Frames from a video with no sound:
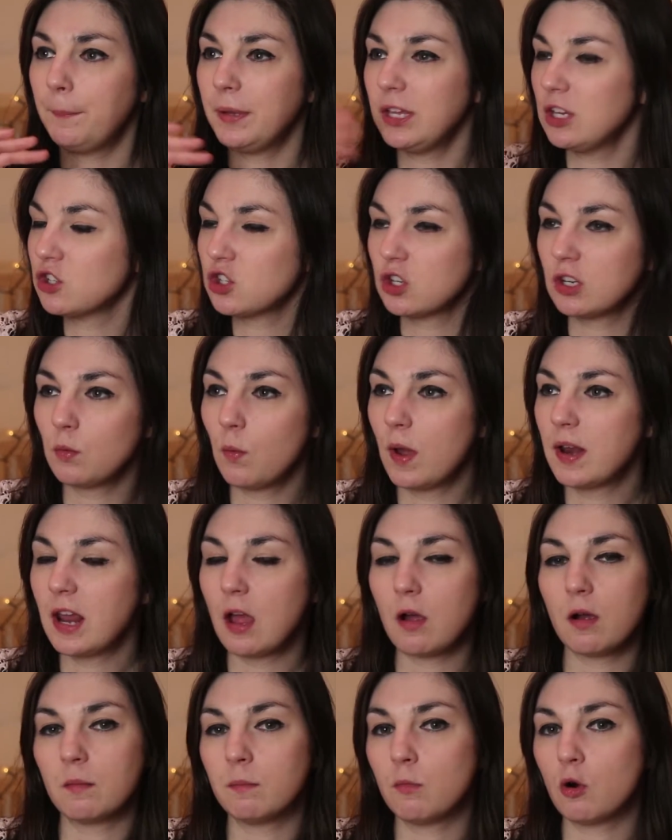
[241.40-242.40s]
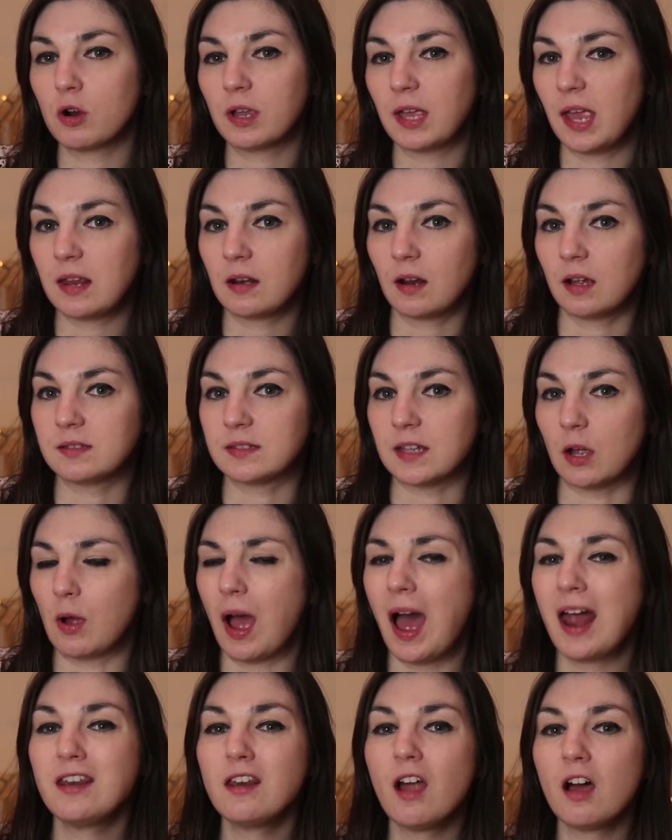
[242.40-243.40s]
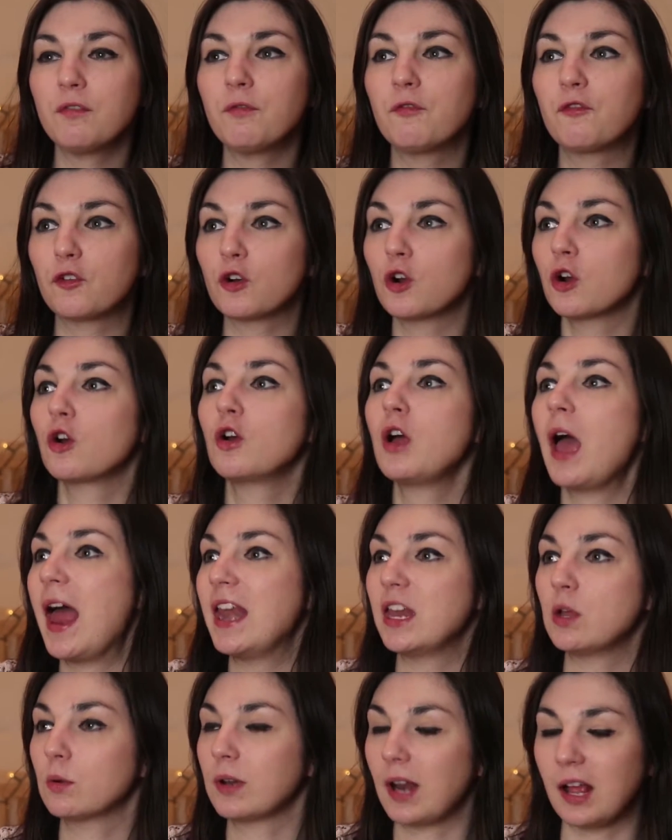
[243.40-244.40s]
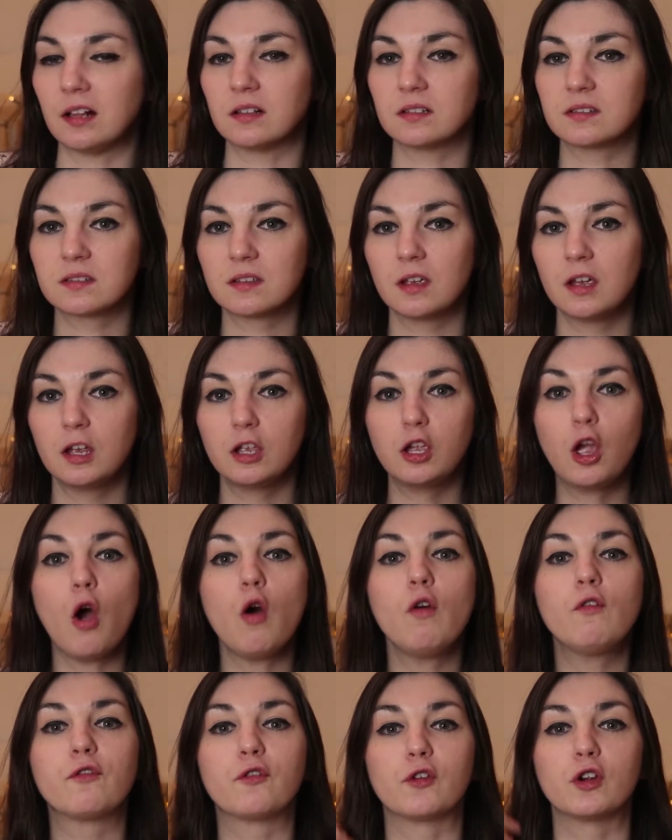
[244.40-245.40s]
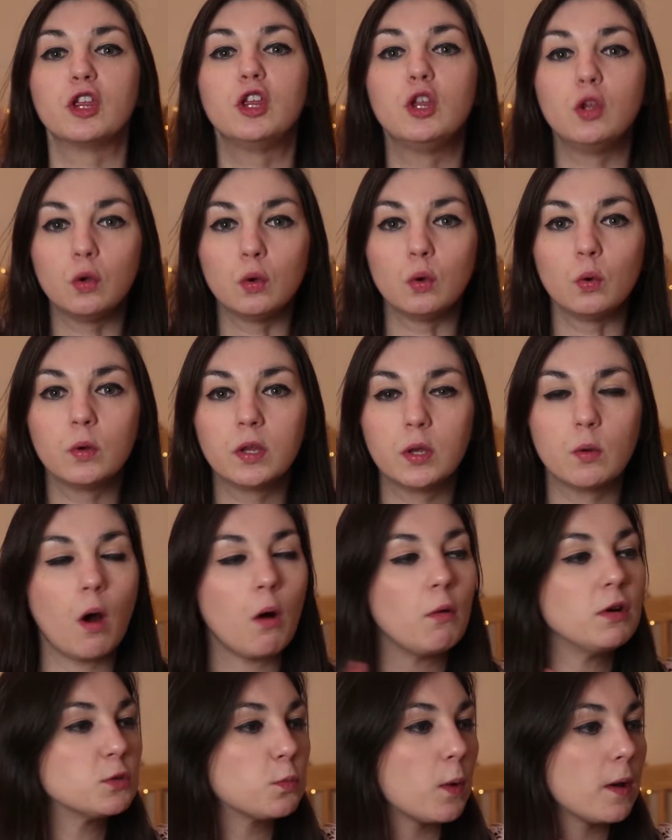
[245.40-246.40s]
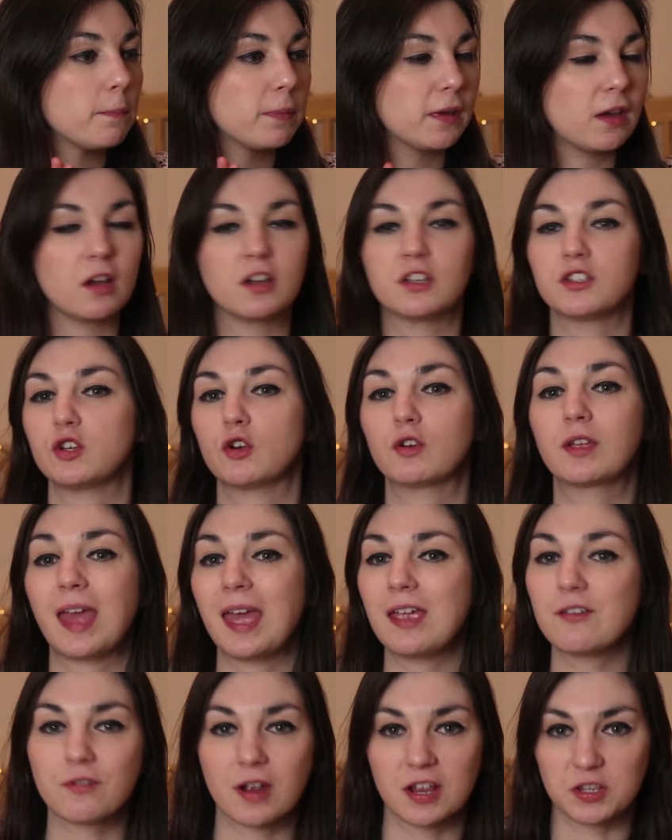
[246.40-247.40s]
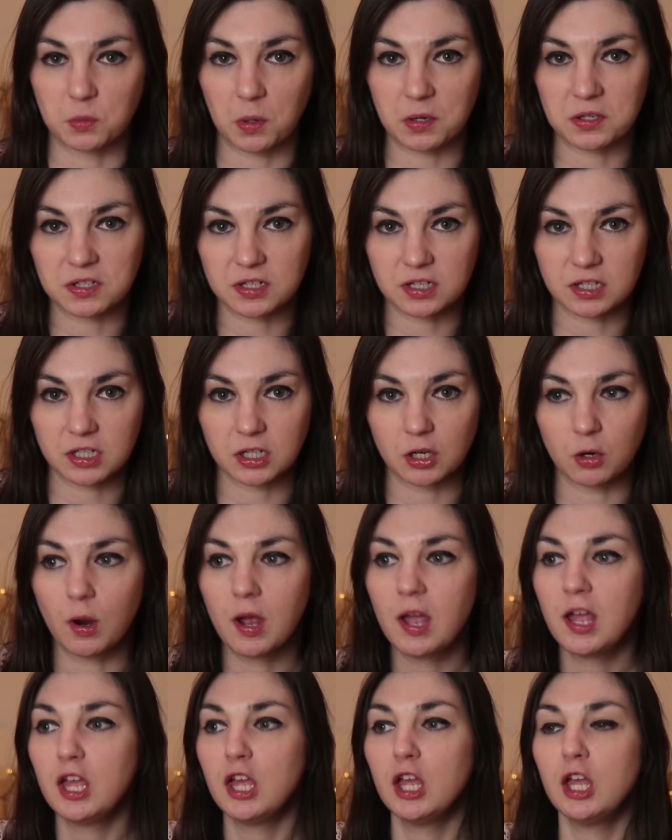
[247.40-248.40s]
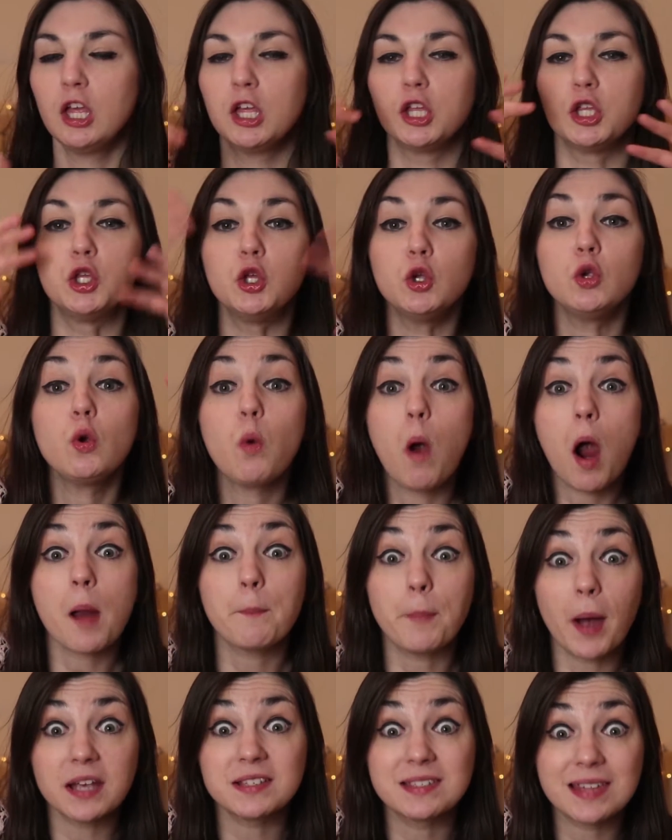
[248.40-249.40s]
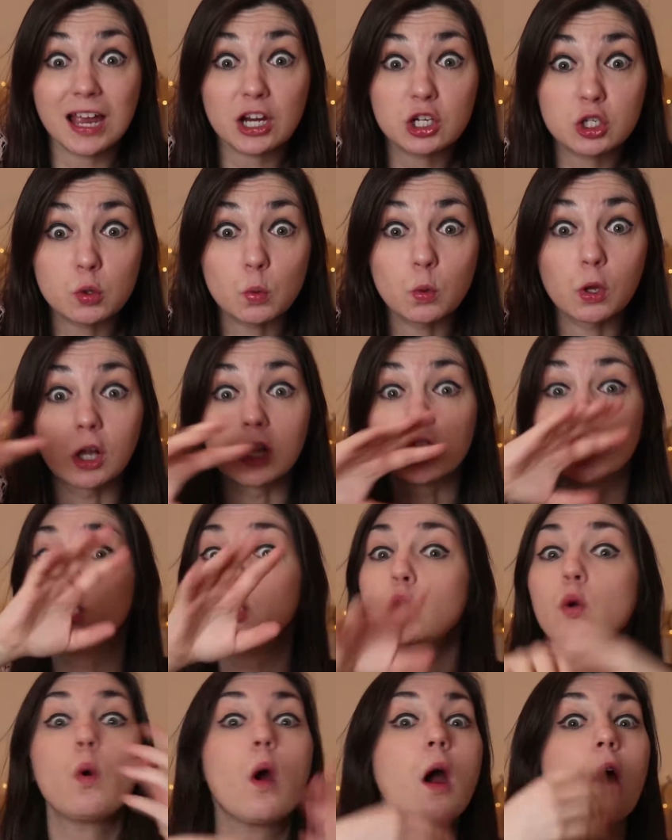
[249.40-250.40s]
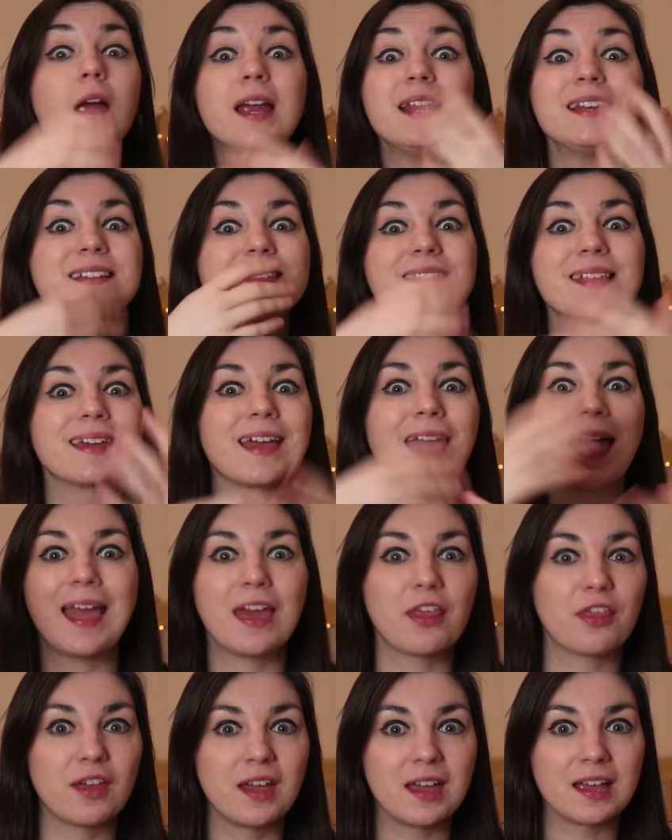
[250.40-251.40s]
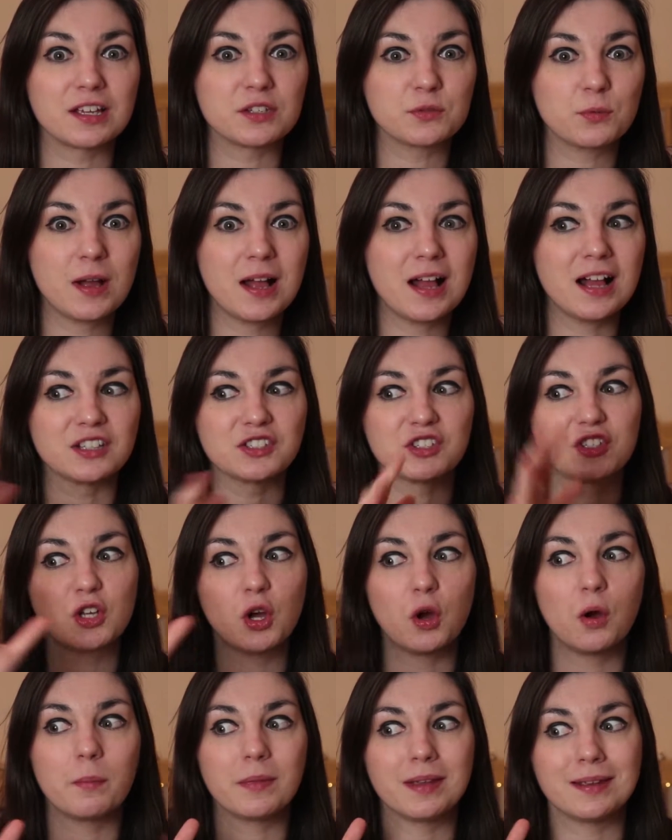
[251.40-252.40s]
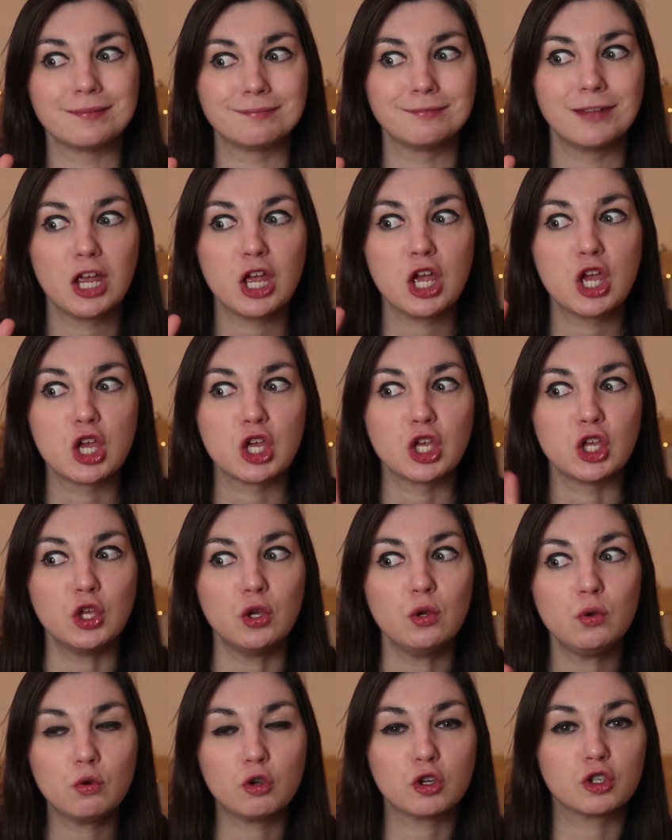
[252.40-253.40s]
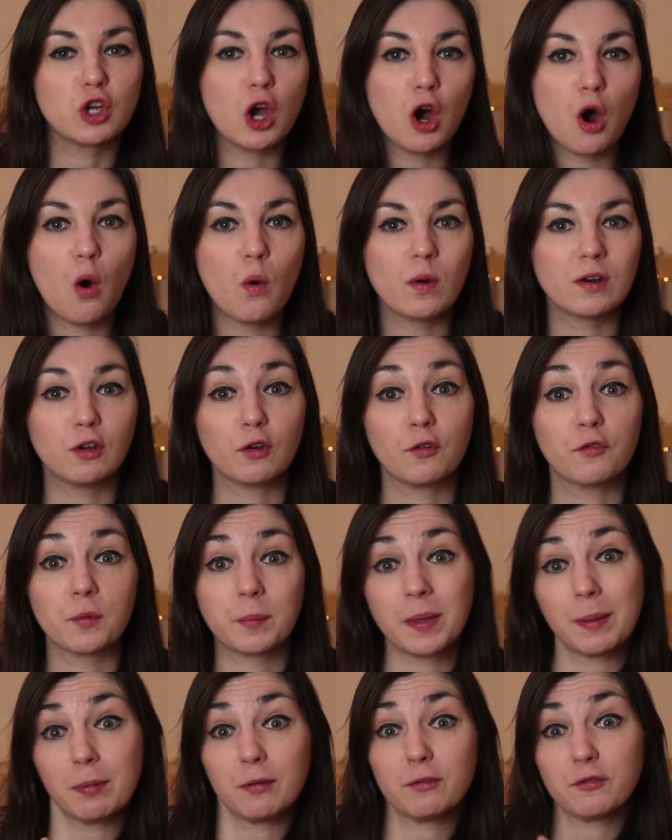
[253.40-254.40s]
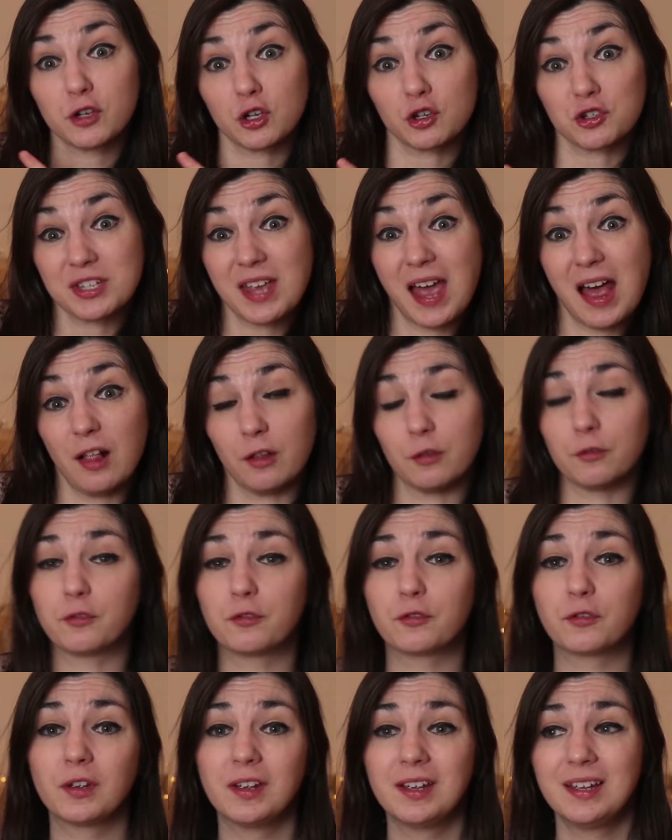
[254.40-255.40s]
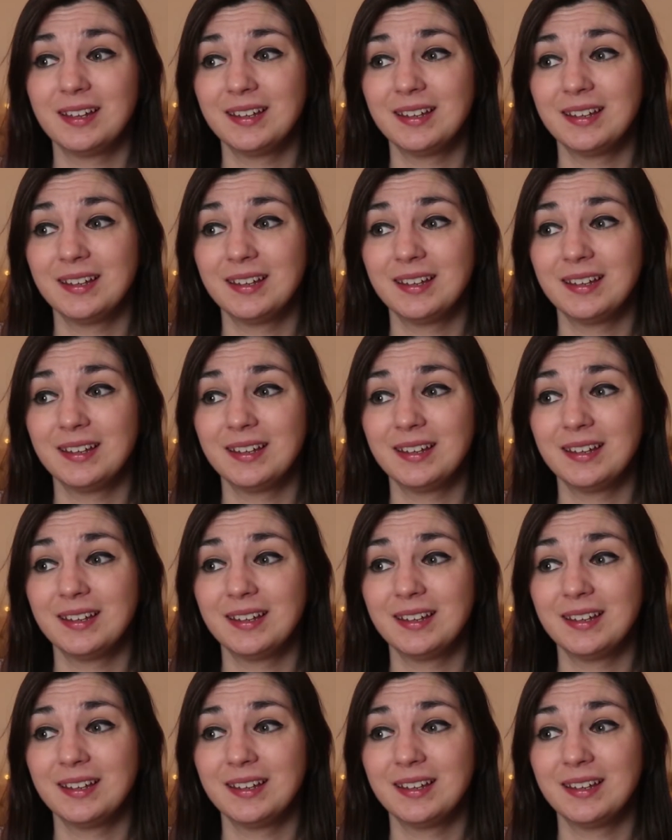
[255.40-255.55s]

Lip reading: But you should have went out on more gay nights out, and not for anyone else. Go for you. You always went because your gay friends wanted to go. You are bisexual. You are into the gay thing as well. So, I mean, you could go and look for people for yourself.